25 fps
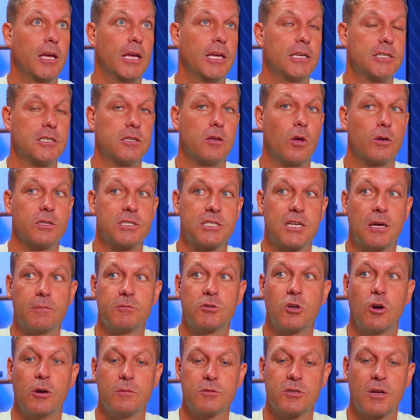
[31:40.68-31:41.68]
is lost
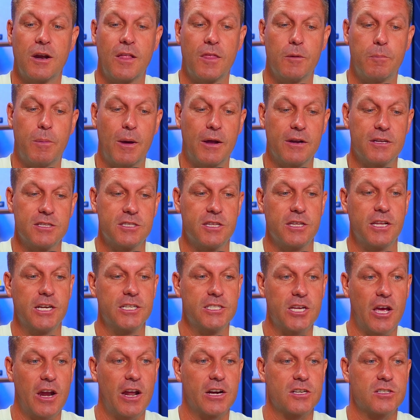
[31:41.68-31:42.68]
sometimes on other punters, that they
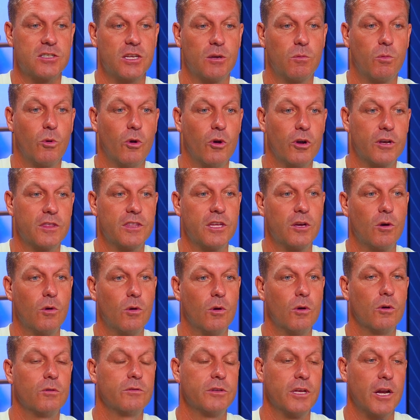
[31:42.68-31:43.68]
don't actually work
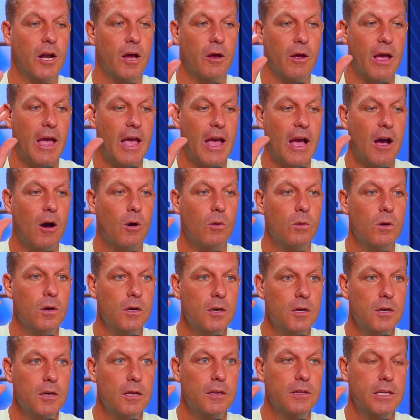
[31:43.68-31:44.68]
how
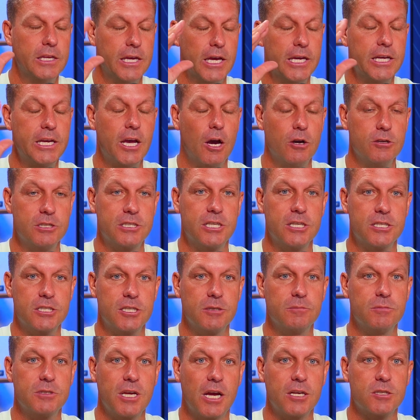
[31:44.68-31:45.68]
the
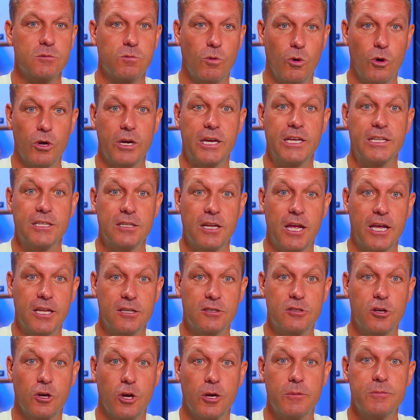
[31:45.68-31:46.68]
ecosystem does work in
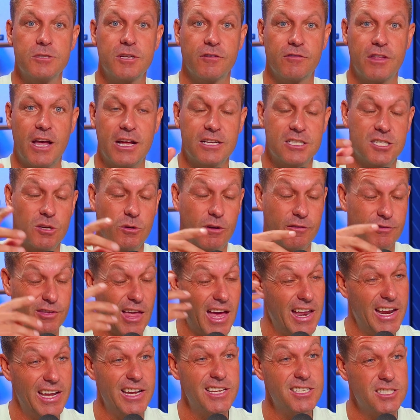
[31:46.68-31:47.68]
terms of that. So if
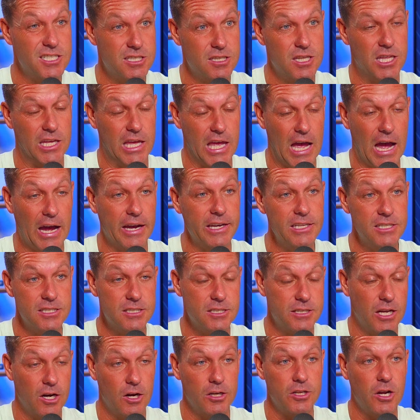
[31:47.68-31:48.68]
that is the
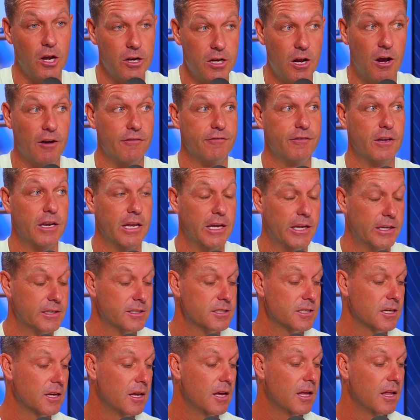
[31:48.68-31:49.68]
case, and I don't know if it
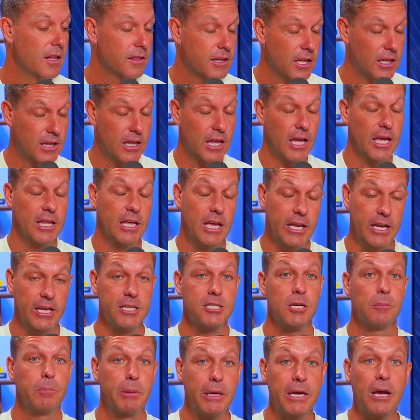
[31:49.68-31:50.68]
is, that it
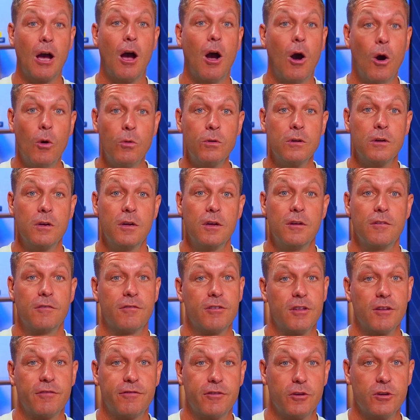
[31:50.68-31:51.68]
is a big hold
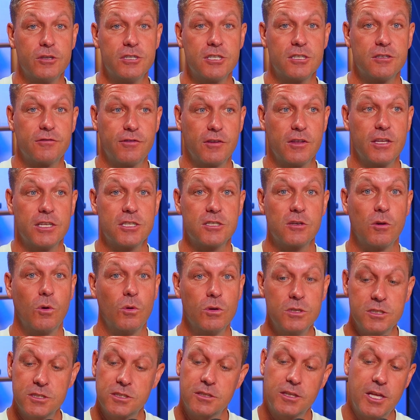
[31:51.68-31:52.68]
for the futures for this
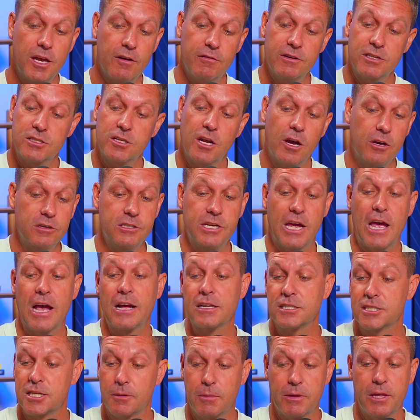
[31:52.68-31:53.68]
horse, there is no
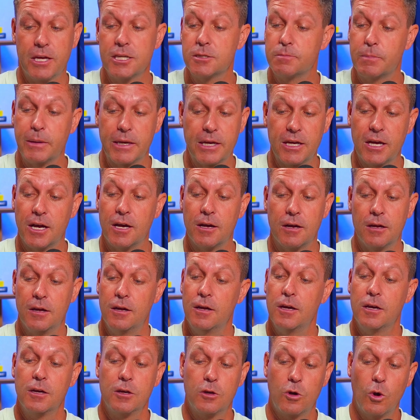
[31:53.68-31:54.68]
doubt some of these bigger
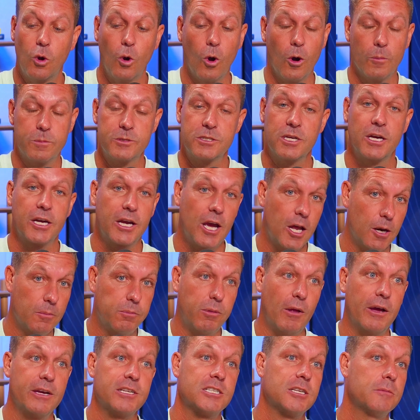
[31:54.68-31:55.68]
corps are going to
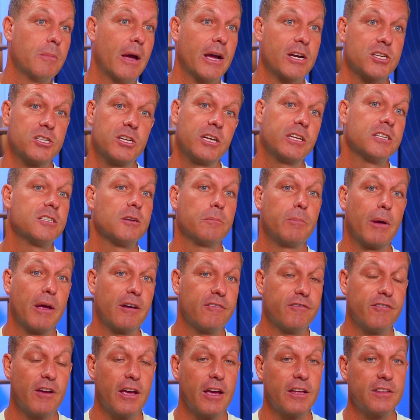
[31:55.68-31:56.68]
play some action into
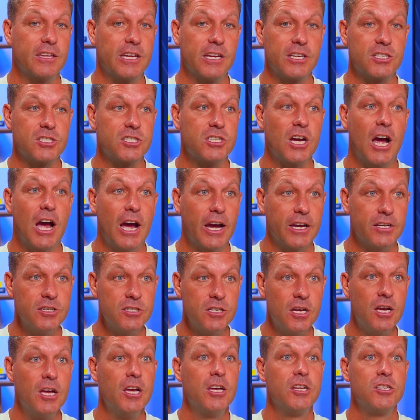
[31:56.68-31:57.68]
Betfair, the
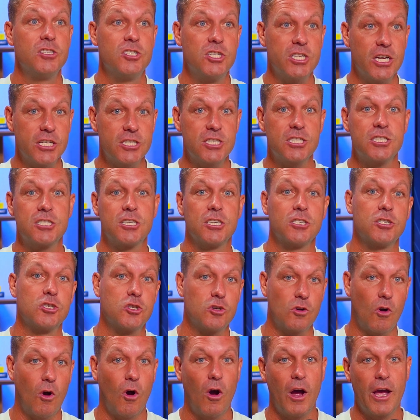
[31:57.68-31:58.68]
exchange, just to
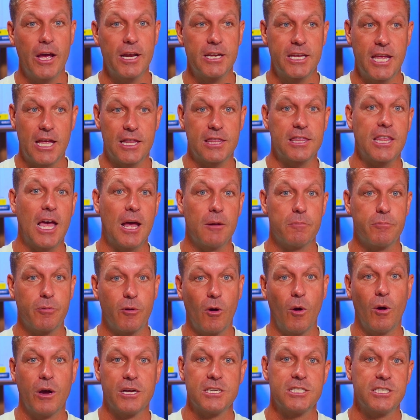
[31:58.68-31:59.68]
try and get that
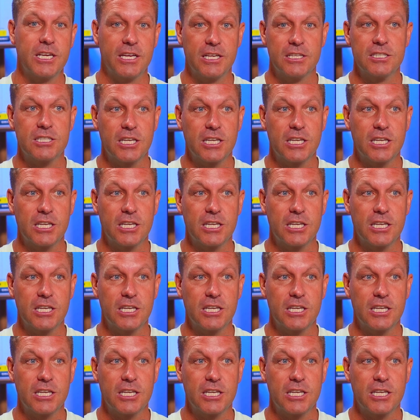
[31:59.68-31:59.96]
price in